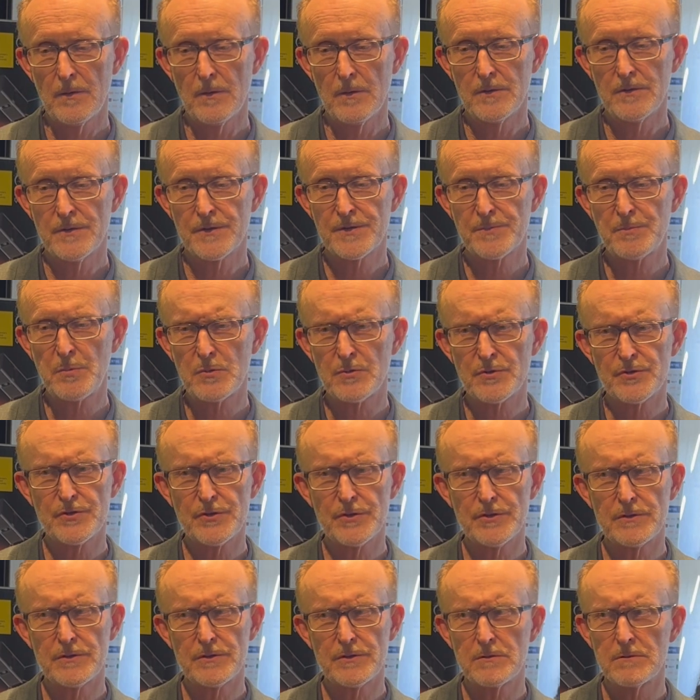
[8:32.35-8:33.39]

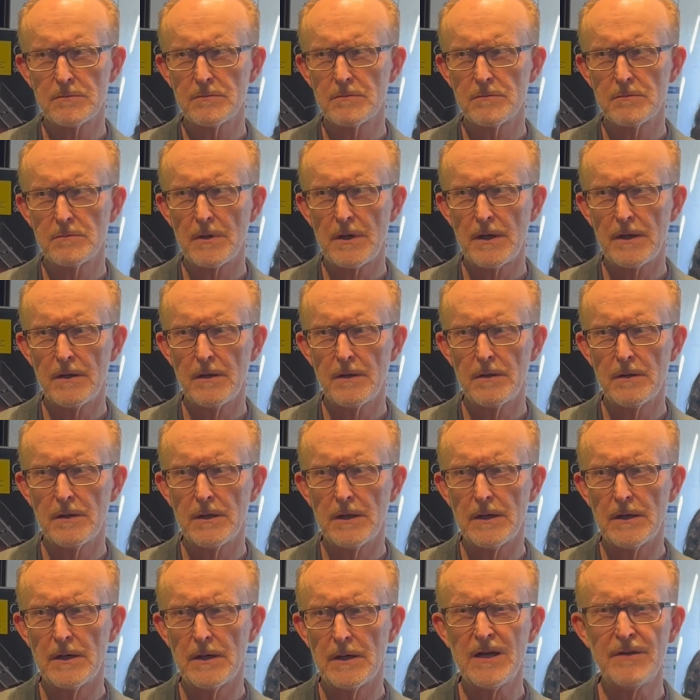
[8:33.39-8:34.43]
sponsored
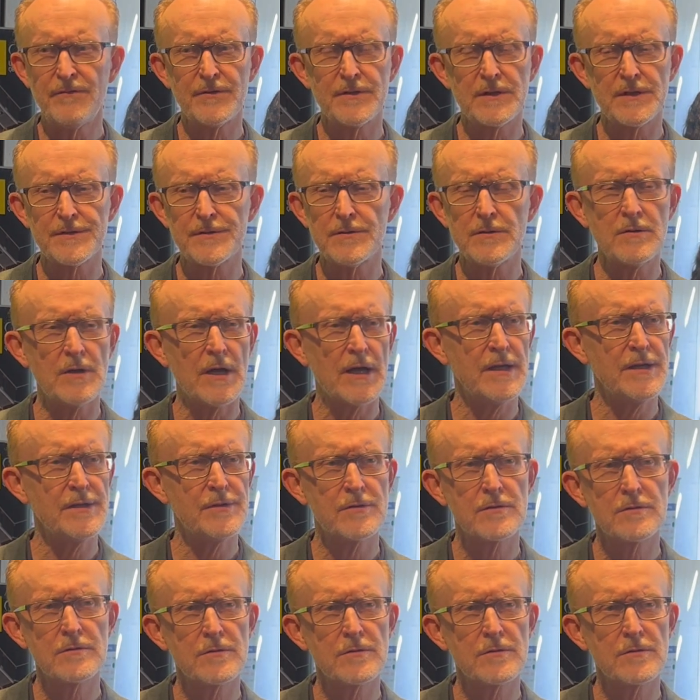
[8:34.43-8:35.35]
half a dozen, eight?